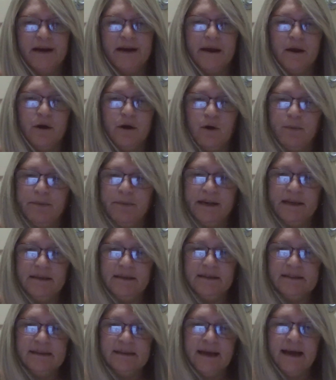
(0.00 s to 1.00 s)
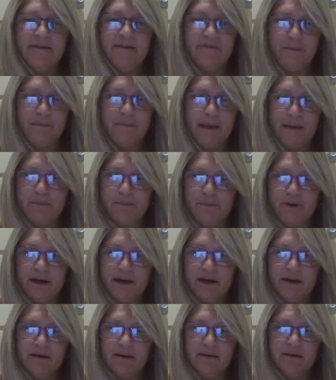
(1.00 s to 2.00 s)
But I hope he doesn't have a
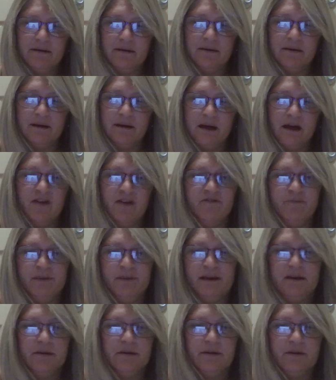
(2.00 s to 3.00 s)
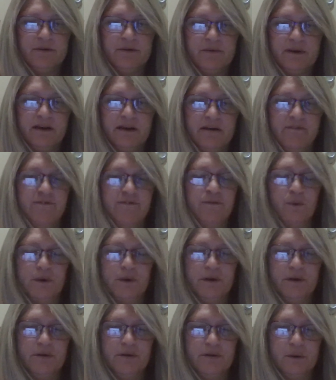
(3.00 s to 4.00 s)
memory of being three and four
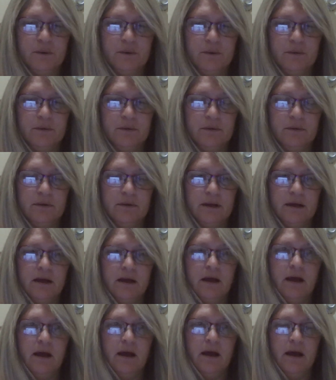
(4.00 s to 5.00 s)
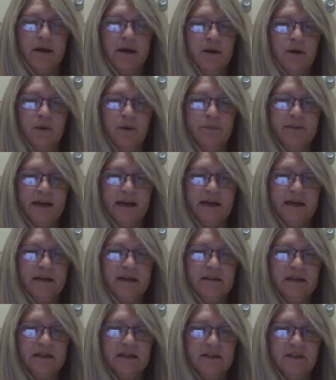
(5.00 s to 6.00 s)
years old, and hope that
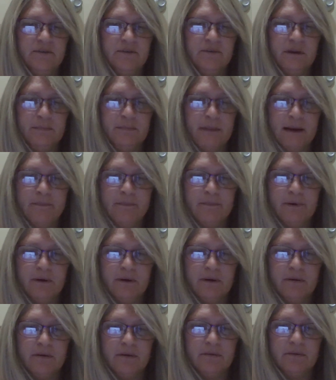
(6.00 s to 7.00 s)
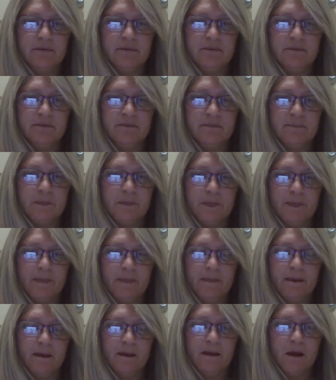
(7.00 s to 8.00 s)
he doesn't remember
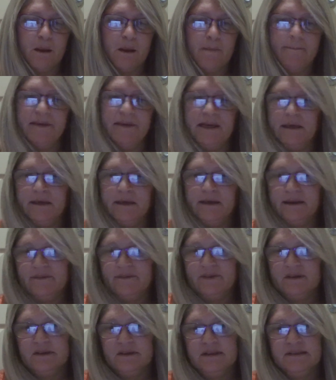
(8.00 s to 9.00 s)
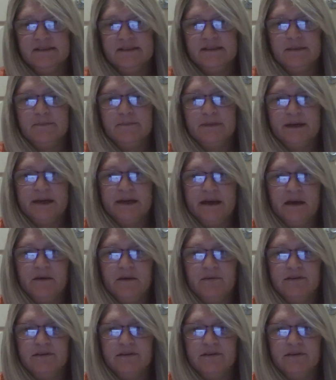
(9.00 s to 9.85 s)
being given to somebody